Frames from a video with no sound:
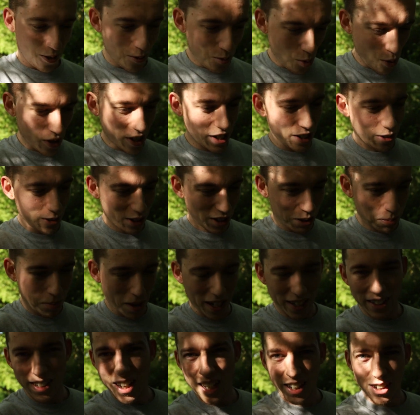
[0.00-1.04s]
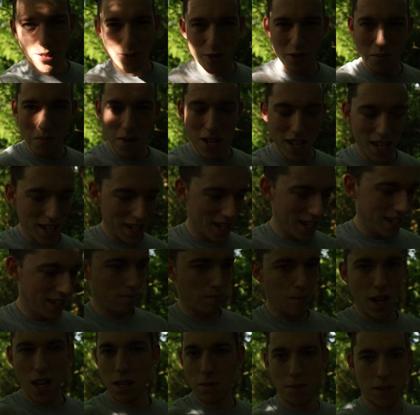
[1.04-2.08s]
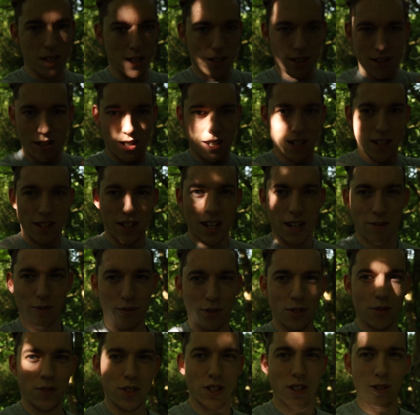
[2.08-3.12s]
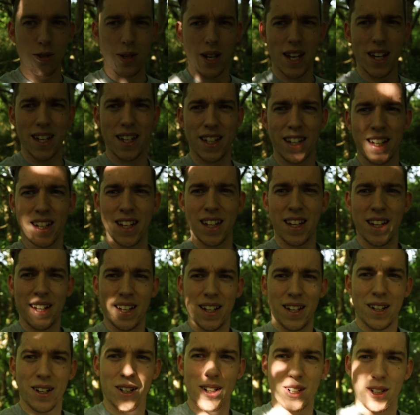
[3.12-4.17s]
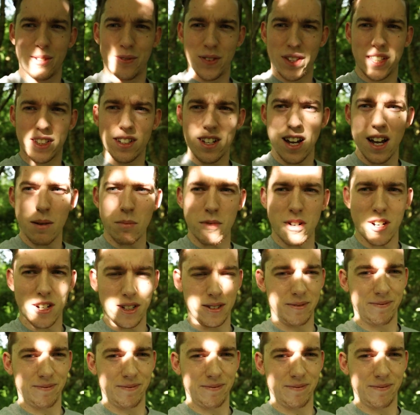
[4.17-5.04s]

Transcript: What can you expect next from me? Maybe an in-depth review of this camera.